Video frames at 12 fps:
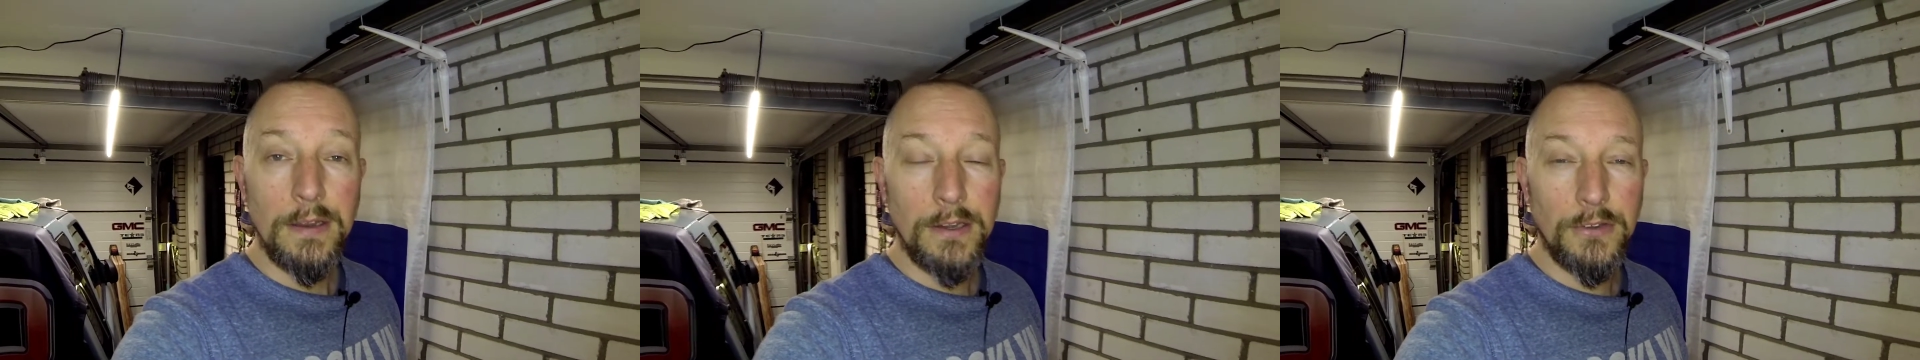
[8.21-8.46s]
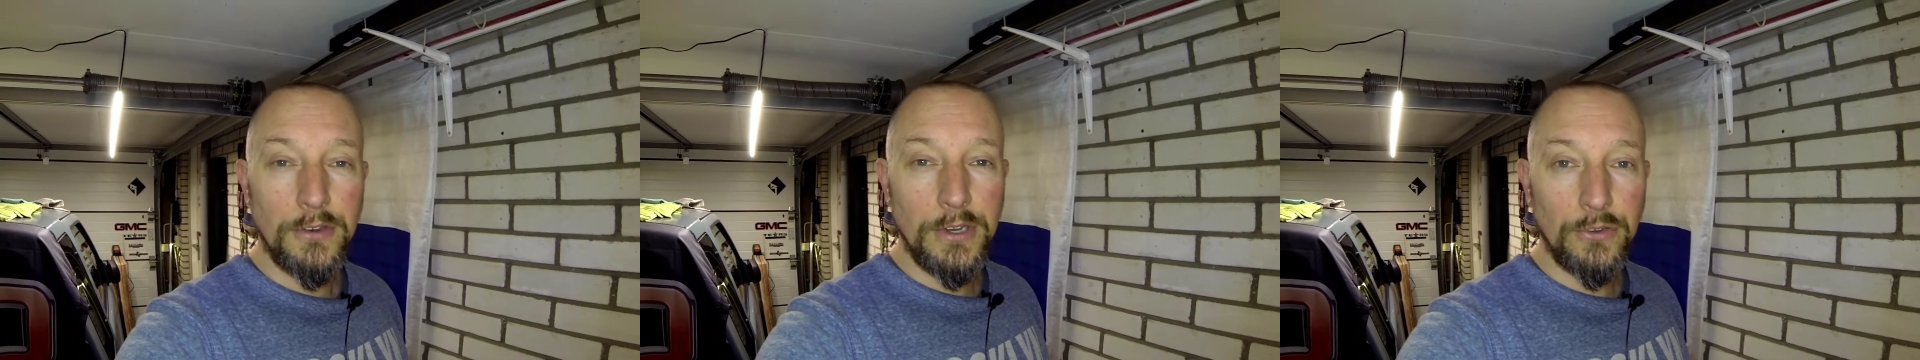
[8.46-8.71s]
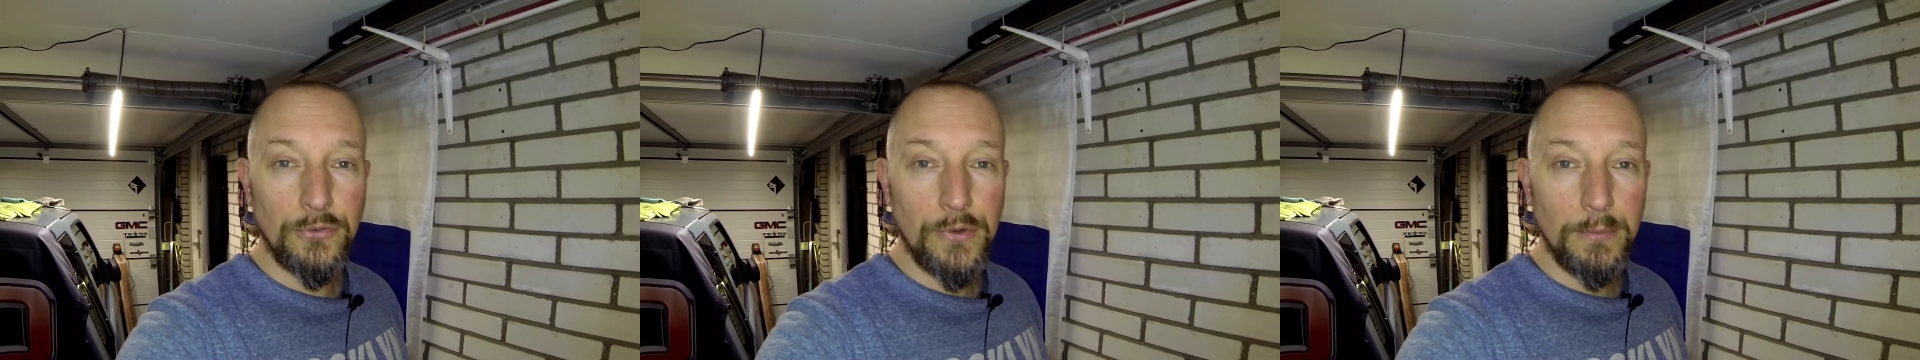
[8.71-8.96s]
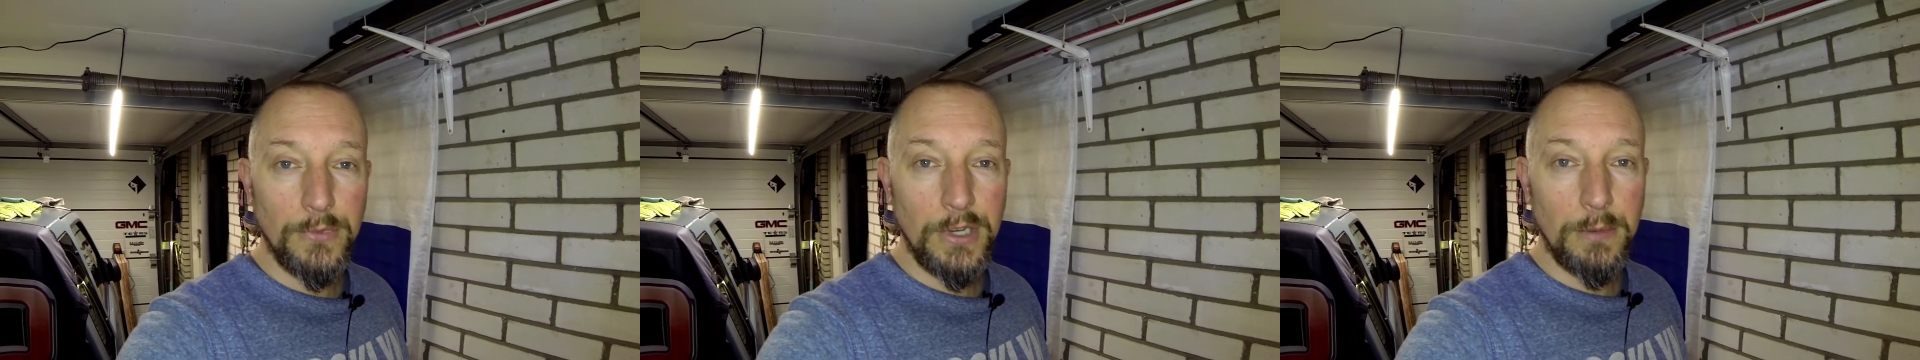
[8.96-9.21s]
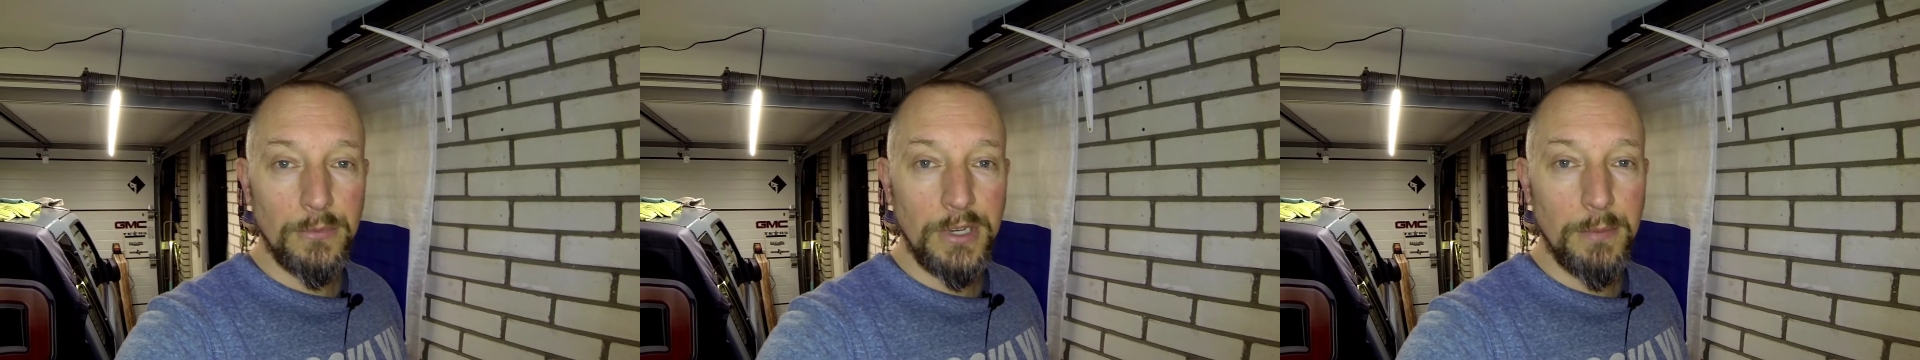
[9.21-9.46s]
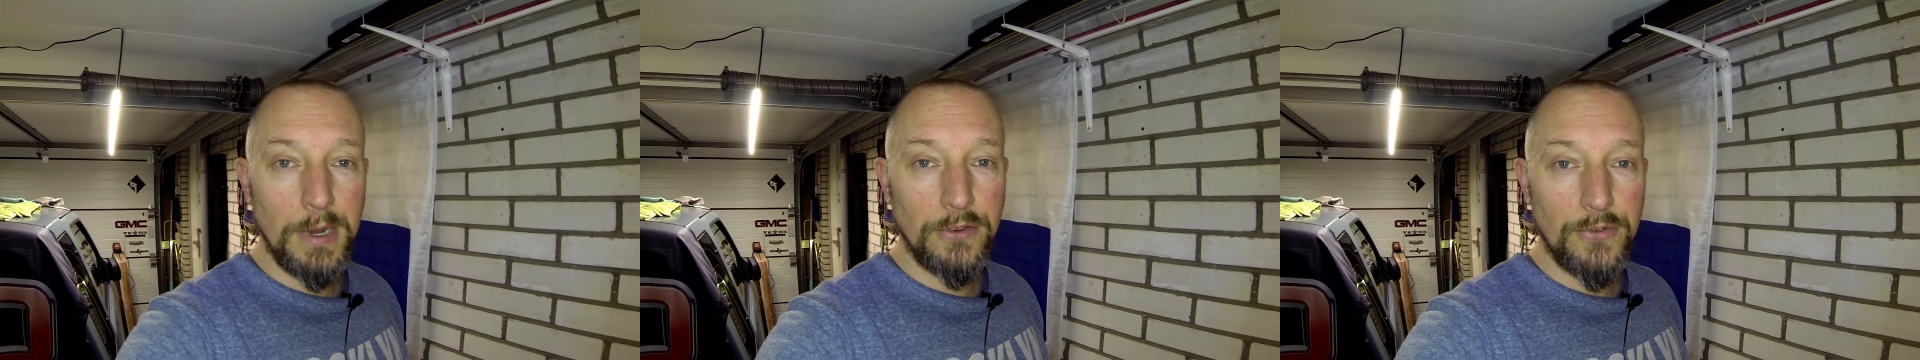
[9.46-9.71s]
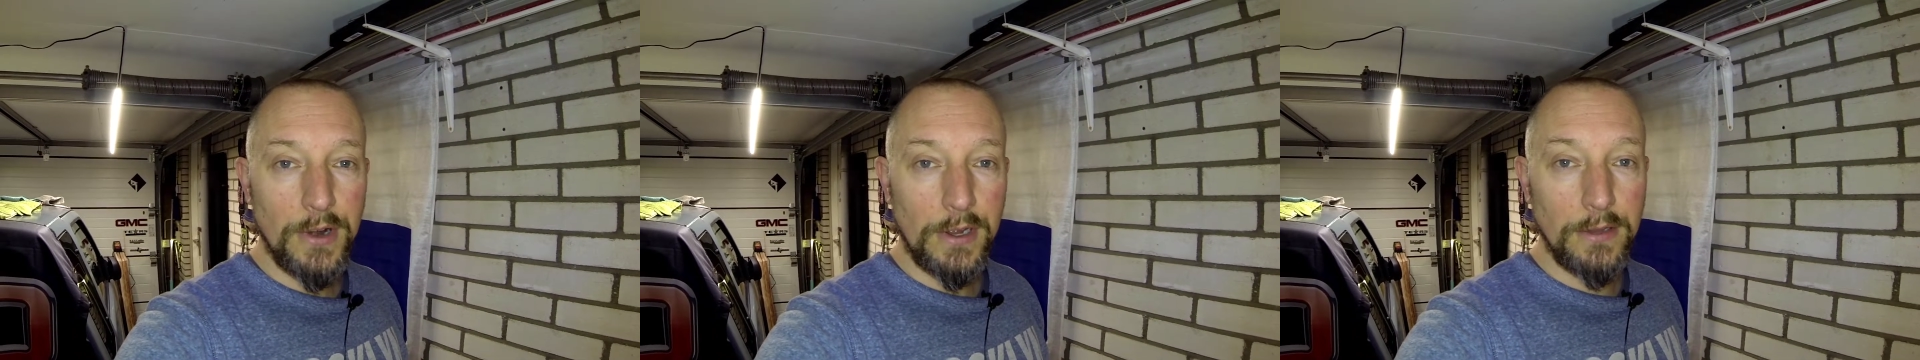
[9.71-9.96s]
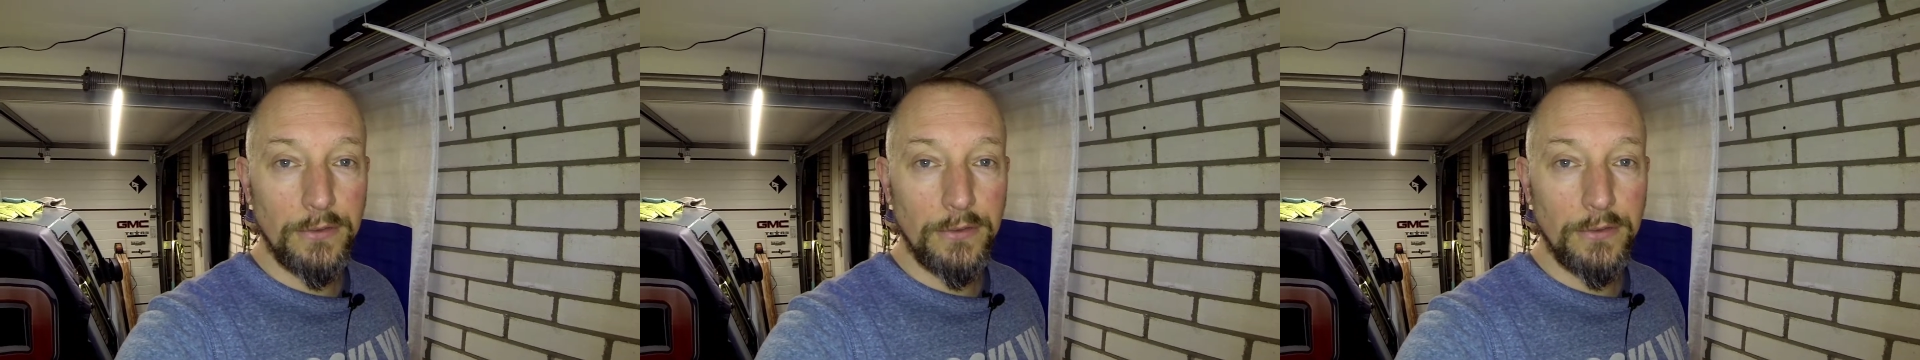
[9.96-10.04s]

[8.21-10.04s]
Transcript: This is Niels from GMC Mini Truck,